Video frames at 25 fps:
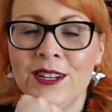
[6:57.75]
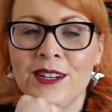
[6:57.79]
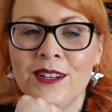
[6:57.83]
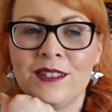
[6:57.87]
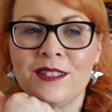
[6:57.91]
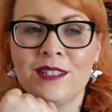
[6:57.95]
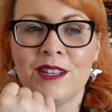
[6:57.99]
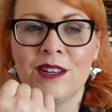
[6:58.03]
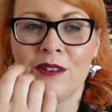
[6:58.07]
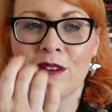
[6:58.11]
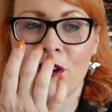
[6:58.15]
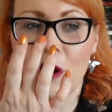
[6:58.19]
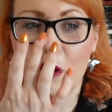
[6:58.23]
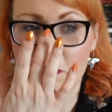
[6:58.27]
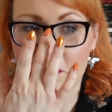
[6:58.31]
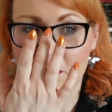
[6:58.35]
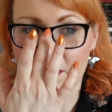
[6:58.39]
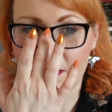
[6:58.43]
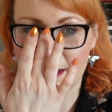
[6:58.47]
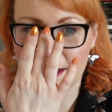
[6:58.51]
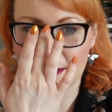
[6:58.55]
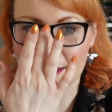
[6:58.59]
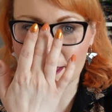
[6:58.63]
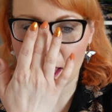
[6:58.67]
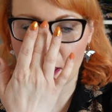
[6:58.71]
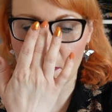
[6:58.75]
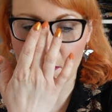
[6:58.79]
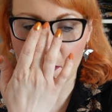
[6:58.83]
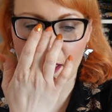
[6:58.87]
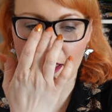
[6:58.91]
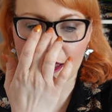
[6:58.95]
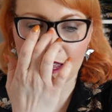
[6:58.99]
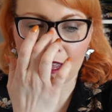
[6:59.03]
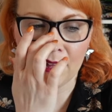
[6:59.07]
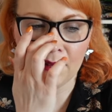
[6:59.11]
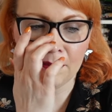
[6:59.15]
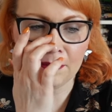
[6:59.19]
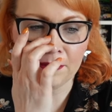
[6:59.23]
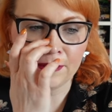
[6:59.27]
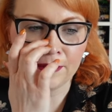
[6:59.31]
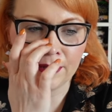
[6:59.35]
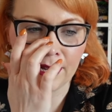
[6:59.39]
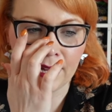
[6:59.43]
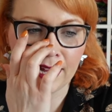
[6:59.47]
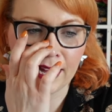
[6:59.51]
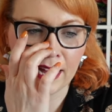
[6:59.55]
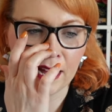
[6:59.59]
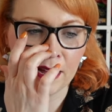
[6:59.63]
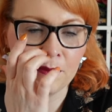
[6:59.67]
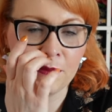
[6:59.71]
So hopefully I'll get back up.
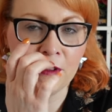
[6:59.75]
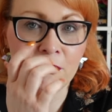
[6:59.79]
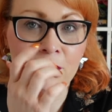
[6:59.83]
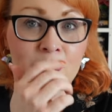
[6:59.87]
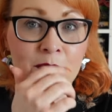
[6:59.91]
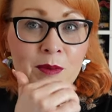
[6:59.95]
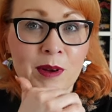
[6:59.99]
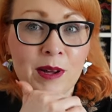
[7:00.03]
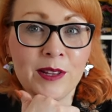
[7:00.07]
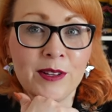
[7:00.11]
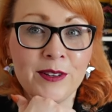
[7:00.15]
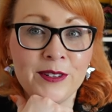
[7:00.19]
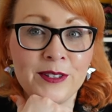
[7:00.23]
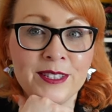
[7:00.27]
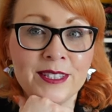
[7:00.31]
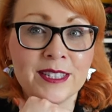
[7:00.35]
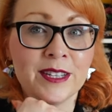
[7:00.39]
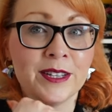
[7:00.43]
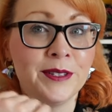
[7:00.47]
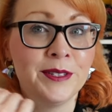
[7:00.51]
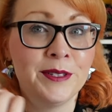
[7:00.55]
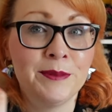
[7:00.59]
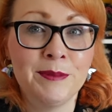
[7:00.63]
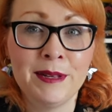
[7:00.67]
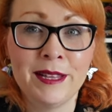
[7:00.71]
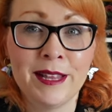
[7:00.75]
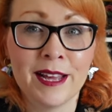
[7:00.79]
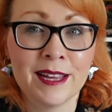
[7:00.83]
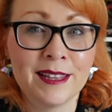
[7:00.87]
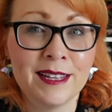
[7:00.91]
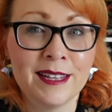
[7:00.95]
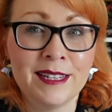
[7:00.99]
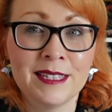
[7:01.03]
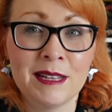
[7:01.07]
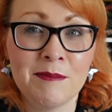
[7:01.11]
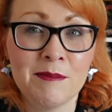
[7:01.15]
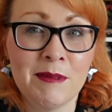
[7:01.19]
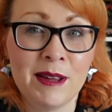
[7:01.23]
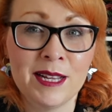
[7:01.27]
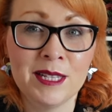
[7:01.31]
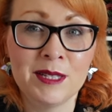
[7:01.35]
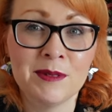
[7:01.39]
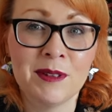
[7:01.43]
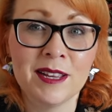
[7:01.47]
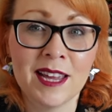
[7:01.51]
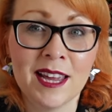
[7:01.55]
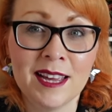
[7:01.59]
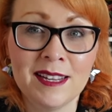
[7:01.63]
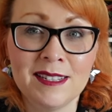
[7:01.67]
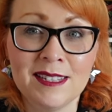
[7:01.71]
If the weather's going to be like this, I might as
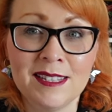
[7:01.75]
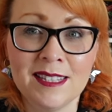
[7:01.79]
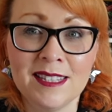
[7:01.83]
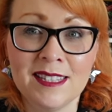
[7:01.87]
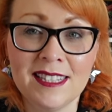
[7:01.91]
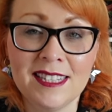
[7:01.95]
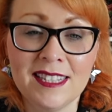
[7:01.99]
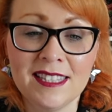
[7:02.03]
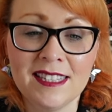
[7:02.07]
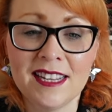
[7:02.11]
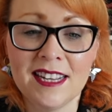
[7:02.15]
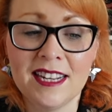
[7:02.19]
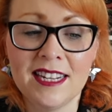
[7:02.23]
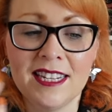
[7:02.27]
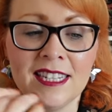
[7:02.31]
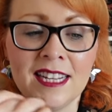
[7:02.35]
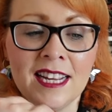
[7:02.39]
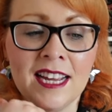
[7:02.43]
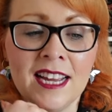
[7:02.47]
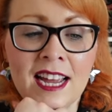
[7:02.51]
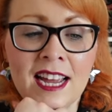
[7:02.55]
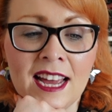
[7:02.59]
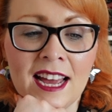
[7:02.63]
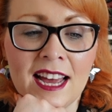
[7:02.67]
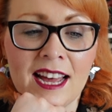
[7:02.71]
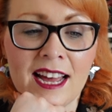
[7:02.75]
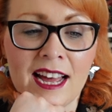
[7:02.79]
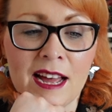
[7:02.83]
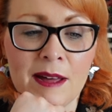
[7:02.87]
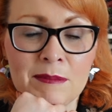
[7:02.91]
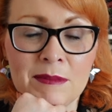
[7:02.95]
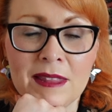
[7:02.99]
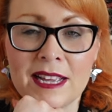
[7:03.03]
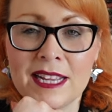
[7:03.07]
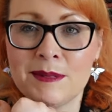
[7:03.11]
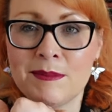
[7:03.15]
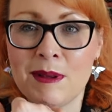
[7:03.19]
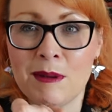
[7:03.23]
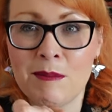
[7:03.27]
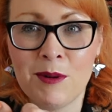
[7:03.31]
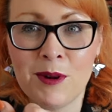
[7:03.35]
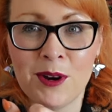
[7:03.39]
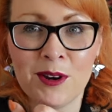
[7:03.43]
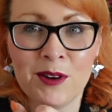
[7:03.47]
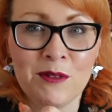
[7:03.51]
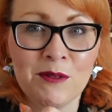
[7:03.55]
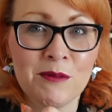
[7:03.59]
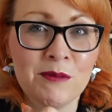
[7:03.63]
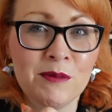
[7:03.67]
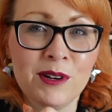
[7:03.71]
well get to the seaside. That's my
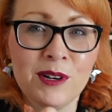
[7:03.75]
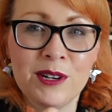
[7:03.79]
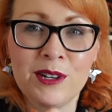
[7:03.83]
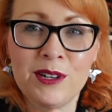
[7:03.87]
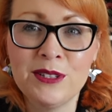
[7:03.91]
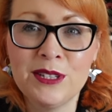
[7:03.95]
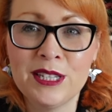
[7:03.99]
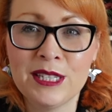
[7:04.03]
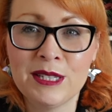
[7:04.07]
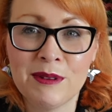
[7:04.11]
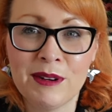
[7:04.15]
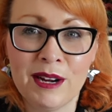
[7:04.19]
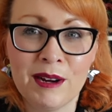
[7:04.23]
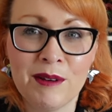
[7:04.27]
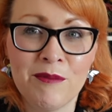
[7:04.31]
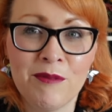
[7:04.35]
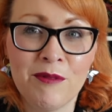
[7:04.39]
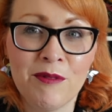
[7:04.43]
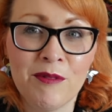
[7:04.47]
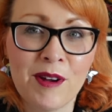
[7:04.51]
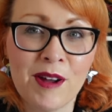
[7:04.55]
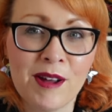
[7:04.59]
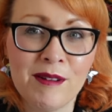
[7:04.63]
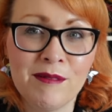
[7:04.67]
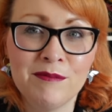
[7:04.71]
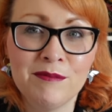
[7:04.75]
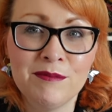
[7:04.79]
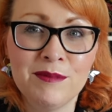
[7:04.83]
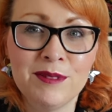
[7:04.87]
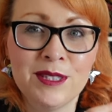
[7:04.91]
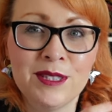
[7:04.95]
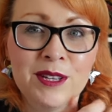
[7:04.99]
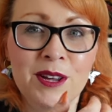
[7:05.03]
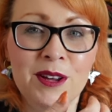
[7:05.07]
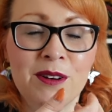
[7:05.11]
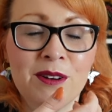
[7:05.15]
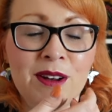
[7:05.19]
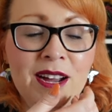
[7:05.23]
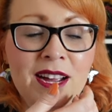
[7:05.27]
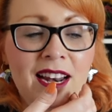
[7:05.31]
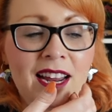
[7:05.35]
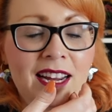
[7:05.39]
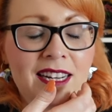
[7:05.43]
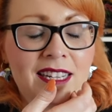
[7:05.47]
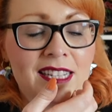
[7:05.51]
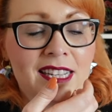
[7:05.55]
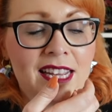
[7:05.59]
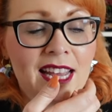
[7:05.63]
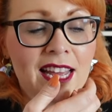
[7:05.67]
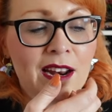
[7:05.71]
part of the world. It's where I'm from. So I
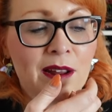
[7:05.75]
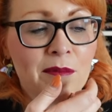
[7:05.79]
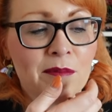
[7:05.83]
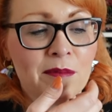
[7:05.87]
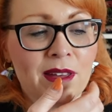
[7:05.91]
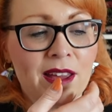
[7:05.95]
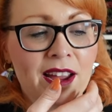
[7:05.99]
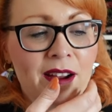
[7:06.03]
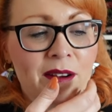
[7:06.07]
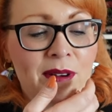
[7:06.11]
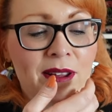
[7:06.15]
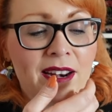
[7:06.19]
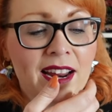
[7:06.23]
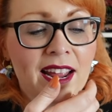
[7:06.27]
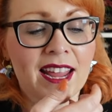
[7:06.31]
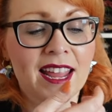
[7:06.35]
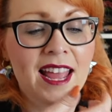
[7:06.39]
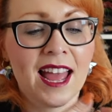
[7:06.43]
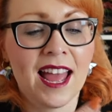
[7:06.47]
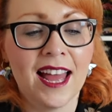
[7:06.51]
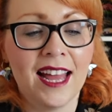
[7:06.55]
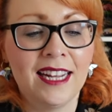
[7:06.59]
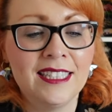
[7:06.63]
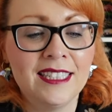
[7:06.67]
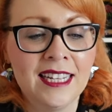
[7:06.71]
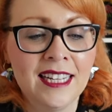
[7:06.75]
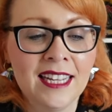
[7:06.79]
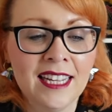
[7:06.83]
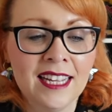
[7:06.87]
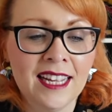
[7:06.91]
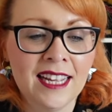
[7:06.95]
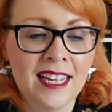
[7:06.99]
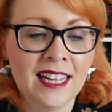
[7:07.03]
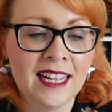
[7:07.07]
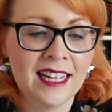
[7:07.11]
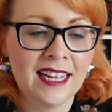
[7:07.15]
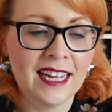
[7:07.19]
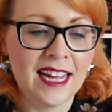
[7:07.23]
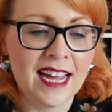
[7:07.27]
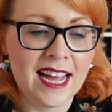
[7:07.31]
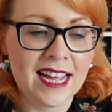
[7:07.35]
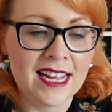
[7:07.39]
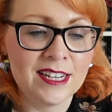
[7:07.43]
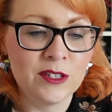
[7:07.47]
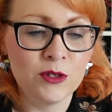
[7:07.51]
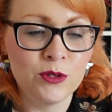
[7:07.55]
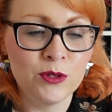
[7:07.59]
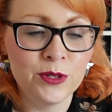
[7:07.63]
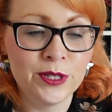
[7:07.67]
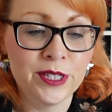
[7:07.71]
like to get up there when I can.
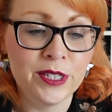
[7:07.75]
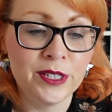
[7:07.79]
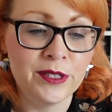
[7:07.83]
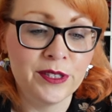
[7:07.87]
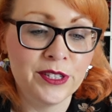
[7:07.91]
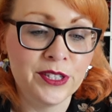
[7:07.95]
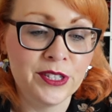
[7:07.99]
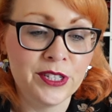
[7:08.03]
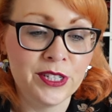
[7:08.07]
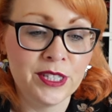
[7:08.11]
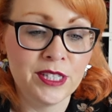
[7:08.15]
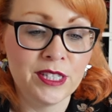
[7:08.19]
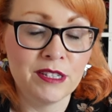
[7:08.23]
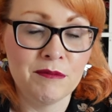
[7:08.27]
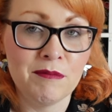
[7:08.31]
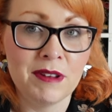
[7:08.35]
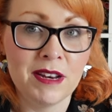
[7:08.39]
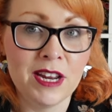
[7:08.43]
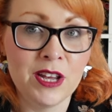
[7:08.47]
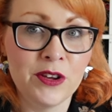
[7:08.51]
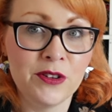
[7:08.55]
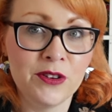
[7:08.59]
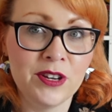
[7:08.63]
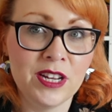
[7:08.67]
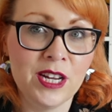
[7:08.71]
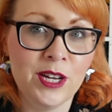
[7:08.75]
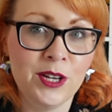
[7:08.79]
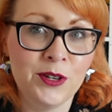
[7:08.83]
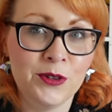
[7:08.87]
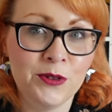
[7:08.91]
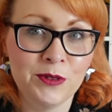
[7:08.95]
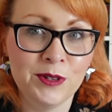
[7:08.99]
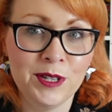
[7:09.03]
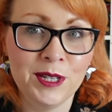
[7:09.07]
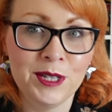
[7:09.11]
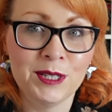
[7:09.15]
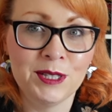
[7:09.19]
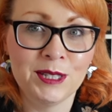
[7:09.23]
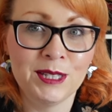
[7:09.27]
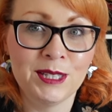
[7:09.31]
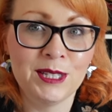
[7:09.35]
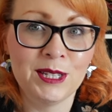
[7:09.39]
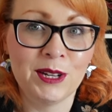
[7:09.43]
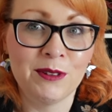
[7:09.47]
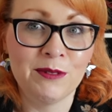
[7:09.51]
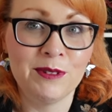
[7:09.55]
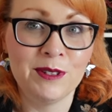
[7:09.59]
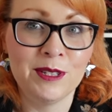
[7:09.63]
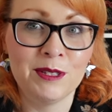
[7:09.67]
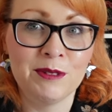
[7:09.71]
And also there's just so many good eateries and
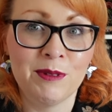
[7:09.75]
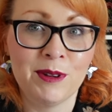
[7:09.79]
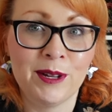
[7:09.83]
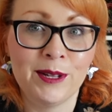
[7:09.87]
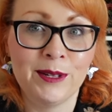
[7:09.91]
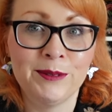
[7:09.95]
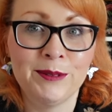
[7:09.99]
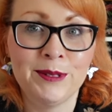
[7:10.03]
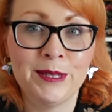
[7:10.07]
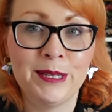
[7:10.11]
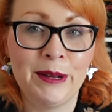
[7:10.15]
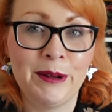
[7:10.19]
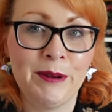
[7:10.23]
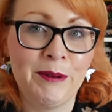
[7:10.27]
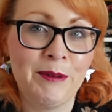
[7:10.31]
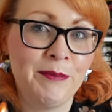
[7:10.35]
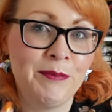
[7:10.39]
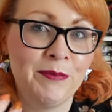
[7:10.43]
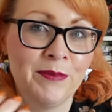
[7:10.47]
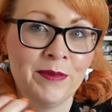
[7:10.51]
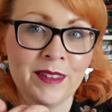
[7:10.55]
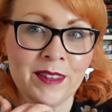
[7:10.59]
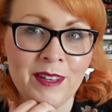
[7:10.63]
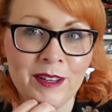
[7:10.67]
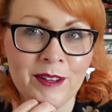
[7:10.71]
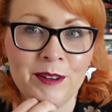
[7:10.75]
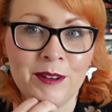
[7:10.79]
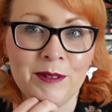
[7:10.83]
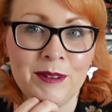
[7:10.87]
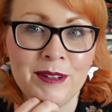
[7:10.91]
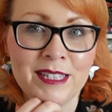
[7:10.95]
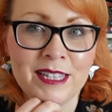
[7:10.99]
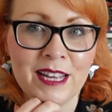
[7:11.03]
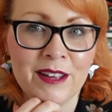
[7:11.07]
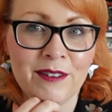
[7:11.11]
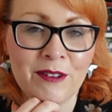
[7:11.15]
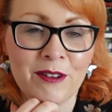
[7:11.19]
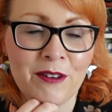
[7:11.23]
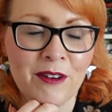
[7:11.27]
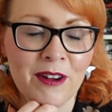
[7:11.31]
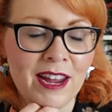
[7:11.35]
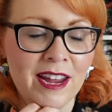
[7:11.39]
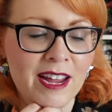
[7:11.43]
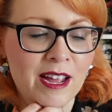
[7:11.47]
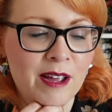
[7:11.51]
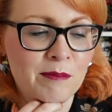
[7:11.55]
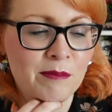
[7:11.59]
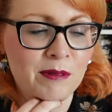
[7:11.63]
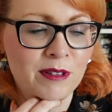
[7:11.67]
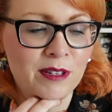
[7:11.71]
stuff as well. So you always have a
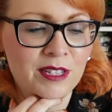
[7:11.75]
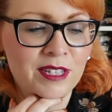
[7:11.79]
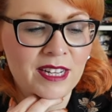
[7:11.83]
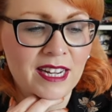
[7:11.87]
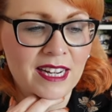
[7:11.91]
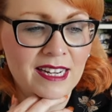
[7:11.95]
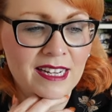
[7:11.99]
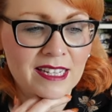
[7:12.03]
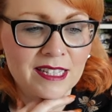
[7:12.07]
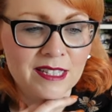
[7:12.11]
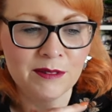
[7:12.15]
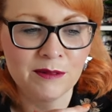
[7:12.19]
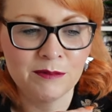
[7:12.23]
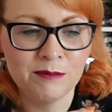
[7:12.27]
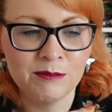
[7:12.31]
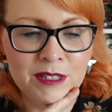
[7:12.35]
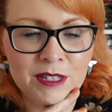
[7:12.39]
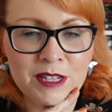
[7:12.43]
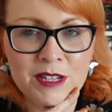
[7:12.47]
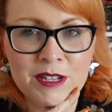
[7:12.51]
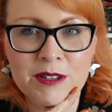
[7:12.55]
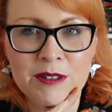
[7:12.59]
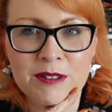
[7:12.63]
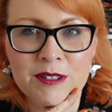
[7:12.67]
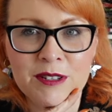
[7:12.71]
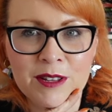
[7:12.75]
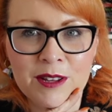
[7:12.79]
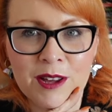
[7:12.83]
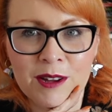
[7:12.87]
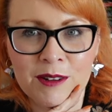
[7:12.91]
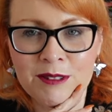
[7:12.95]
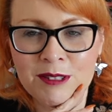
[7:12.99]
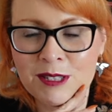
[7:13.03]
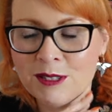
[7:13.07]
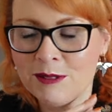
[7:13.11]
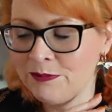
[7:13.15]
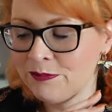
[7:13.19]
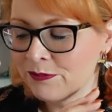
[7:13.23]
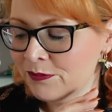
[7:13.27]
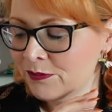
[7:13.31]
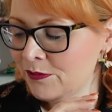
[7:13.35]
great couple of days when you go to the coast.